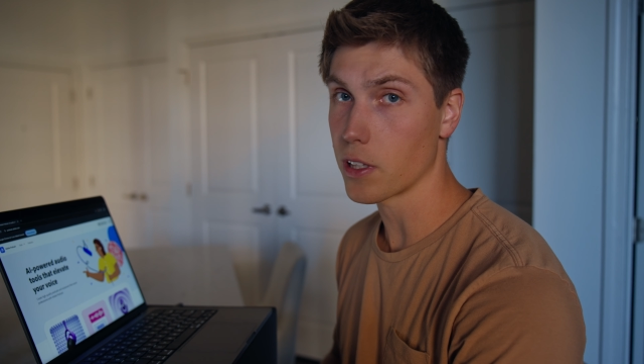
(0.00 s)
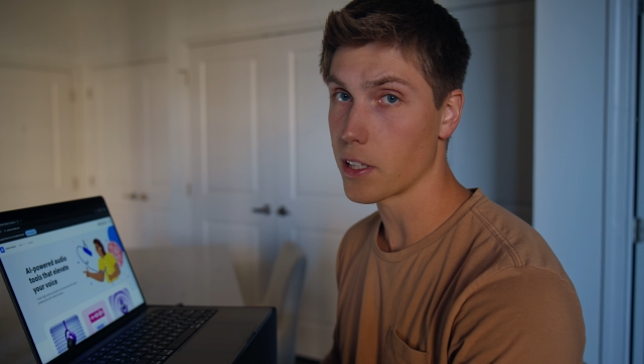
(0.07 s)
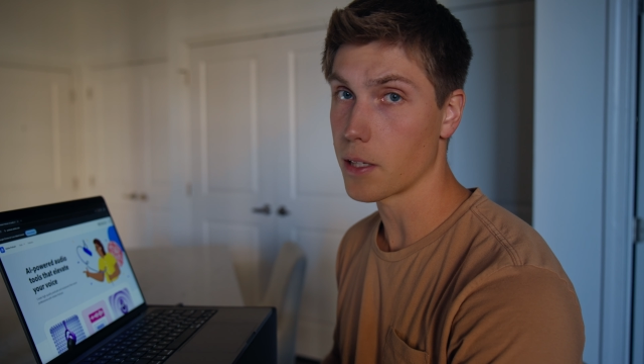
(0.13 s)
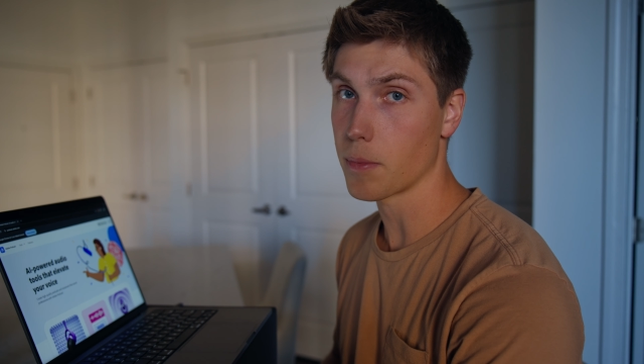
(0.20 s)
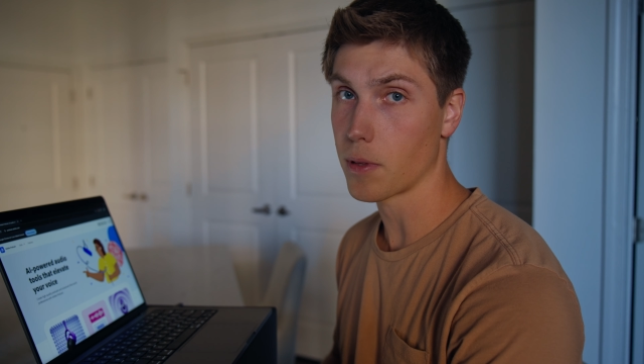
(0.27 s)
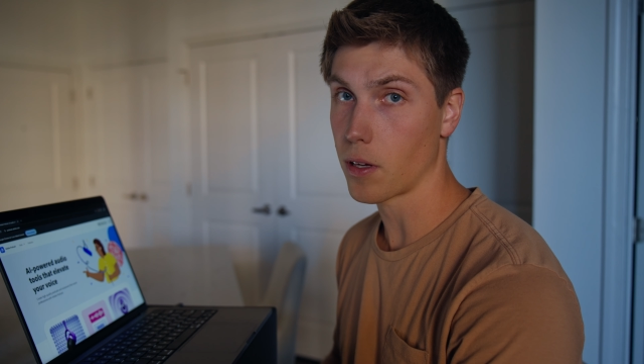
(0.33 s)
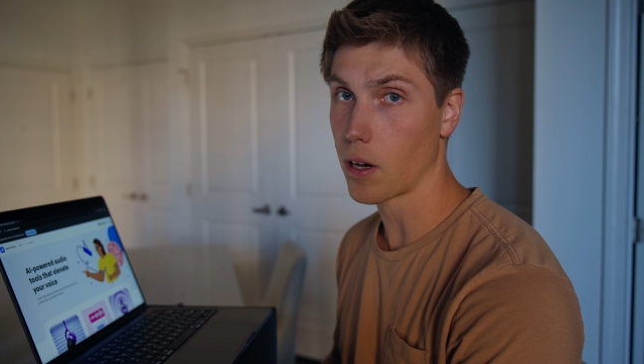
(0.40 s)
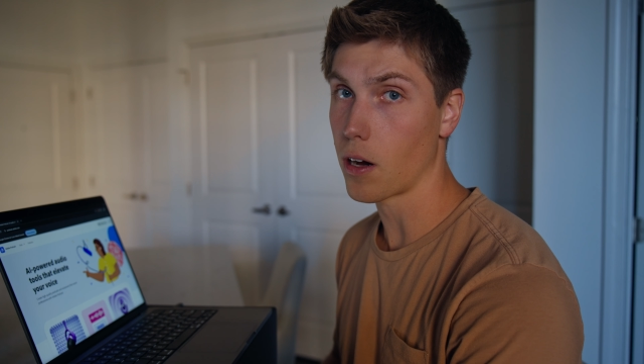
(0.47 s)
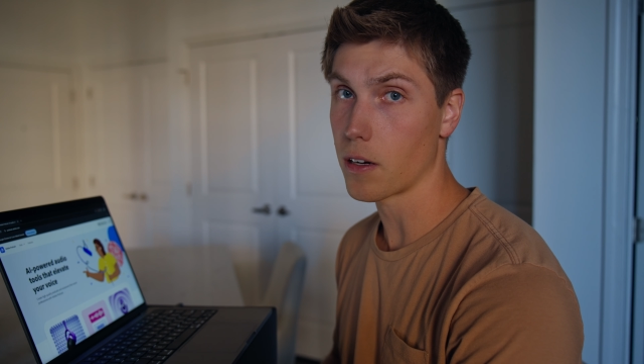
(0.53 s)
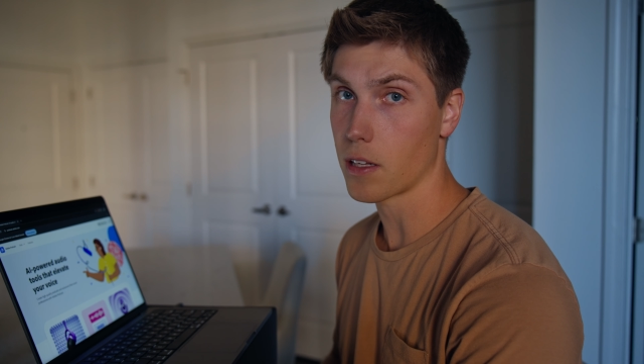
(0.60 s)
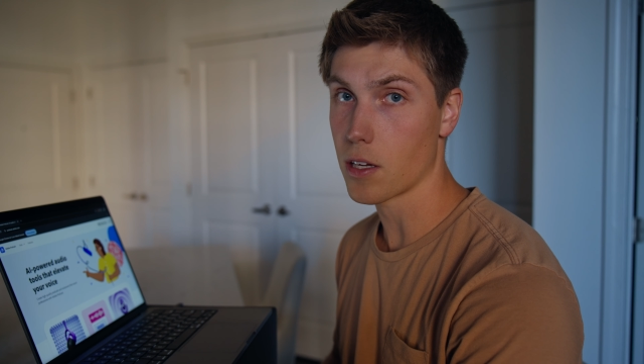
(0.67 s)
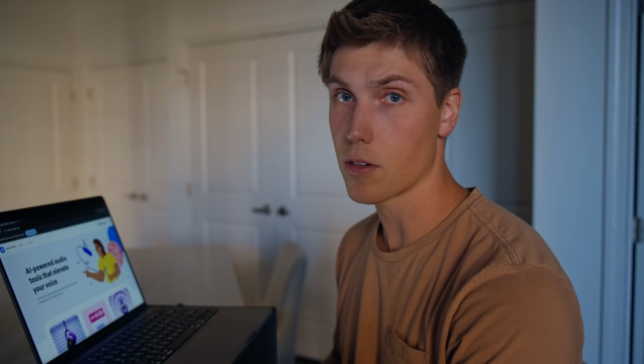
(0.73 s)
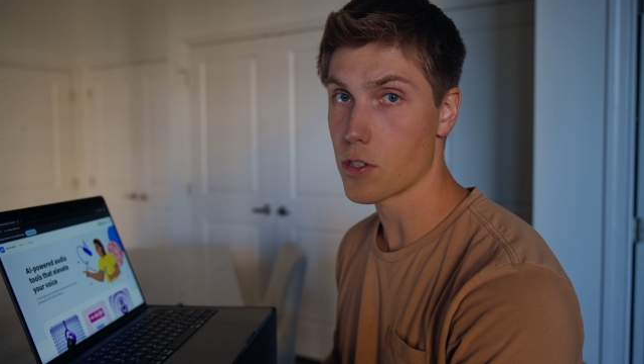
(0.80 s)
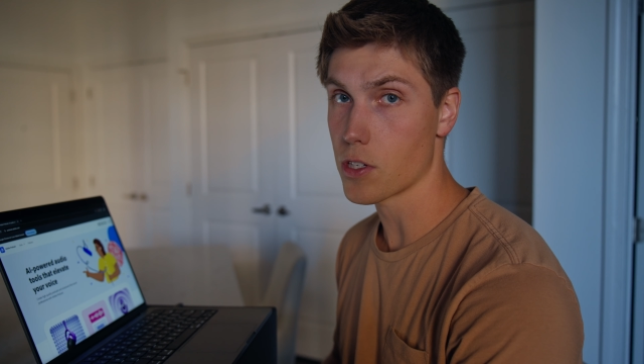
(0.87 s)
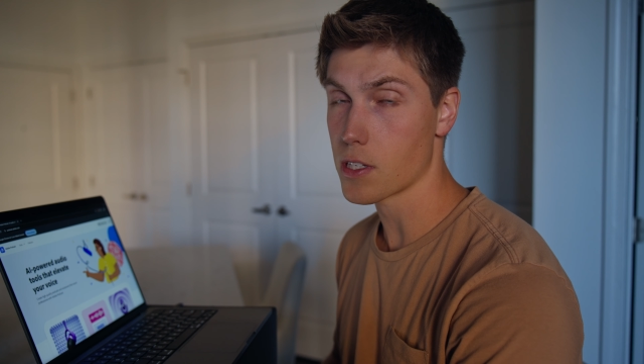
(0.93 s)
clean up the
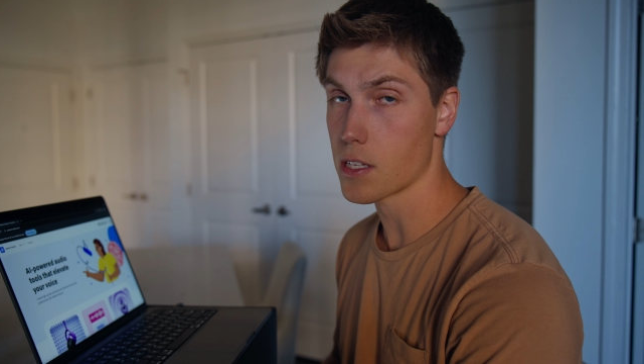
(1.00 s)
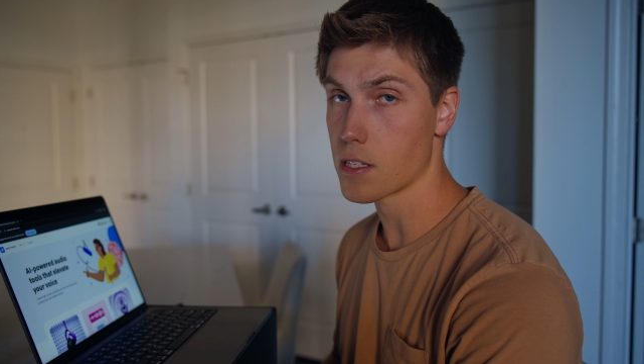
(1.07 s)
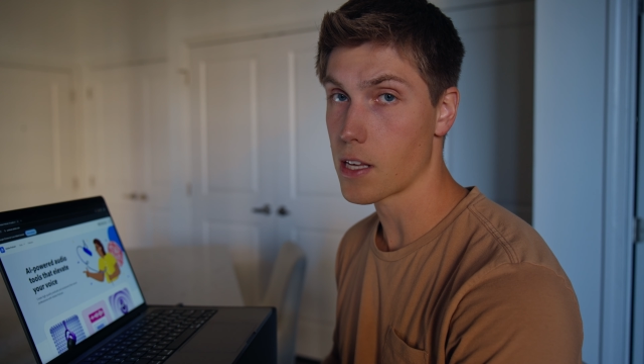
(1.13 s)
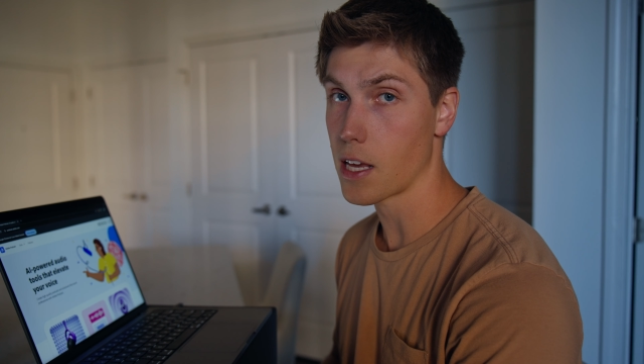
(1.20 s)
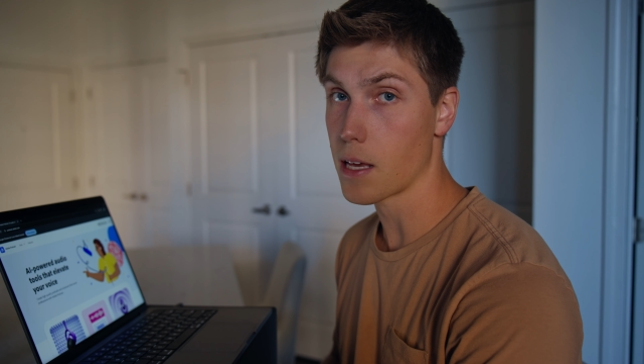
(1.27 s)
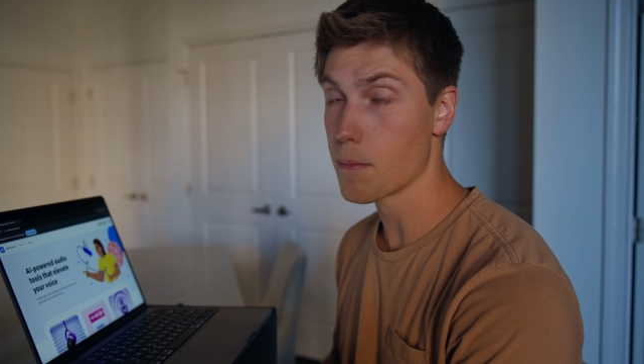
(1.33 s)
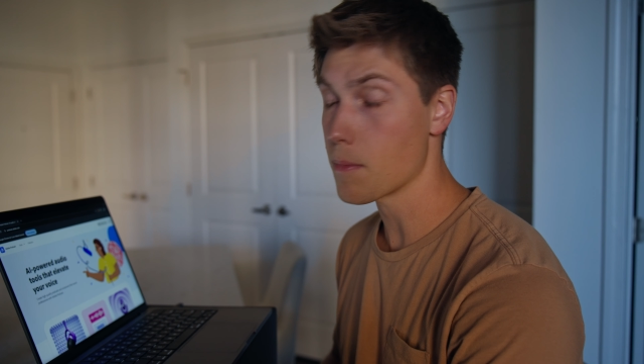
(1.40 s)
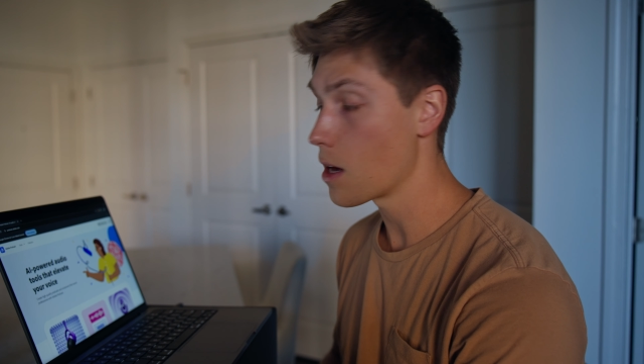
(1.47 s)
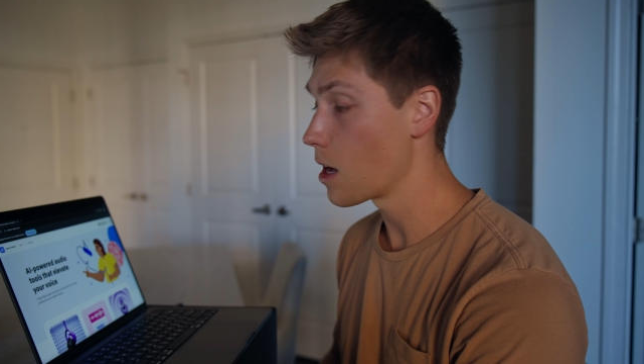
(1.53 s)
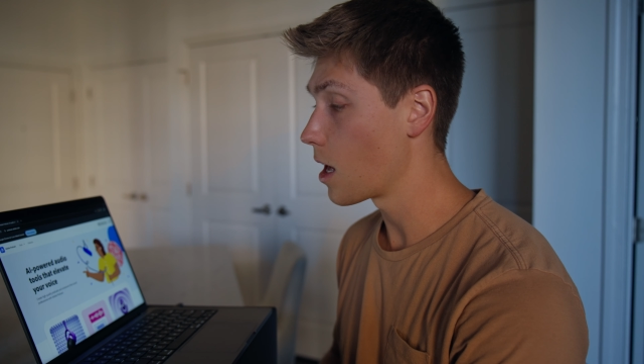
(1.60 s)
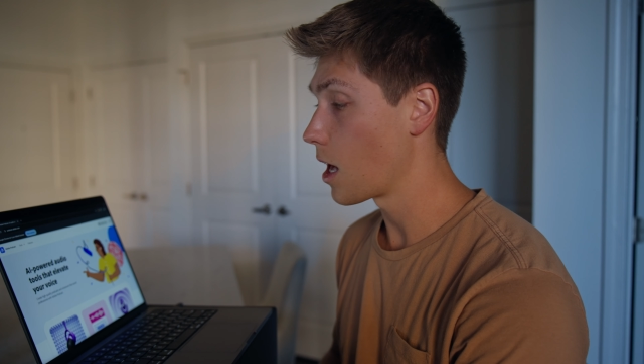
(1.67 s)
audio just the same.